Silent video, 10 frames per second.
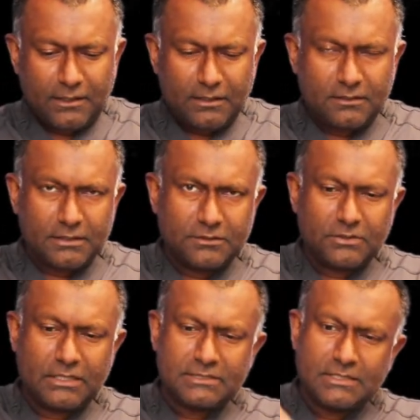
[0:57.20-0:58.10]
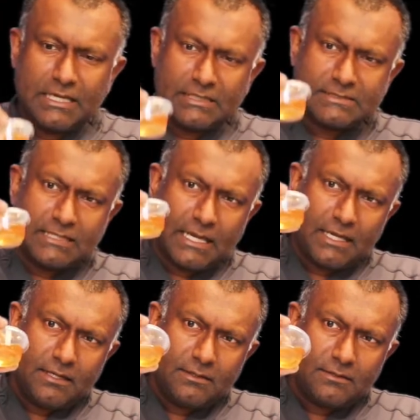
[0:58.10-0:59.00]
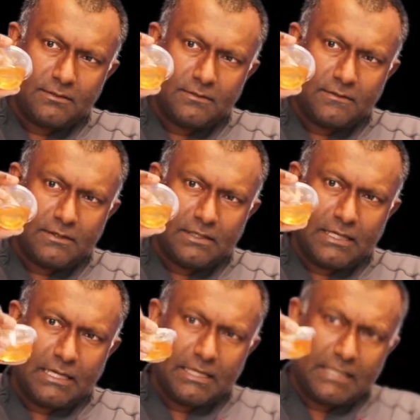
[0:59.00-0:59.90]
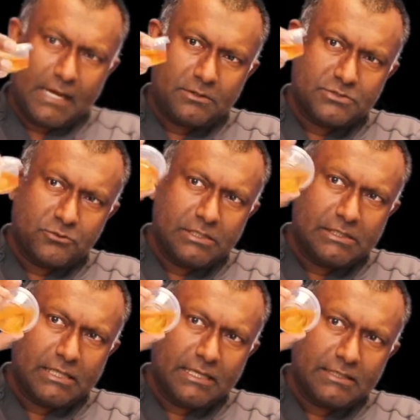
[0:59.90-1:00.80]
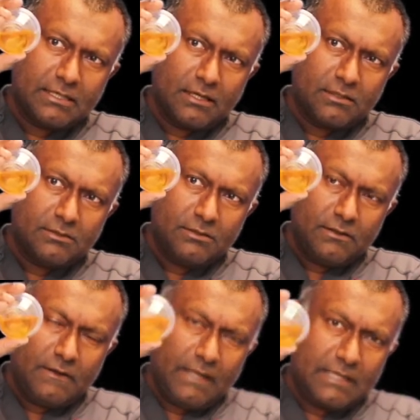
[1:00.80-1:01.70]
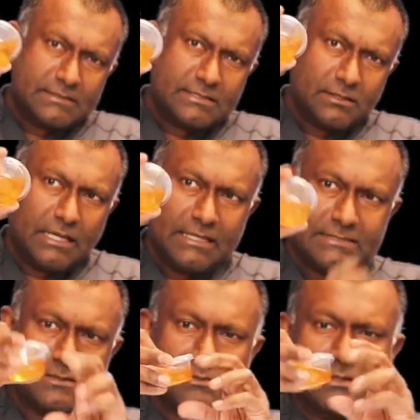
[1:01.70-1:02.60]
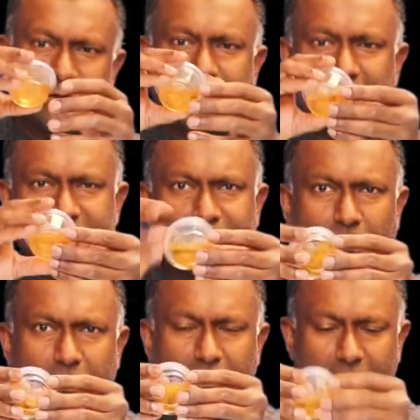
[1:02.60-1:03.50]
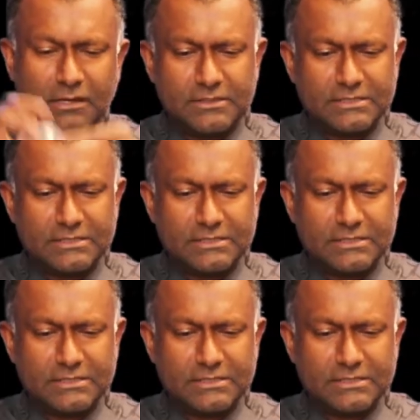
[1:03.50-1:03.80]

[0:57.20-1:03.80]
And then you get to the next day, and now it's really light in color and still has some little things floating around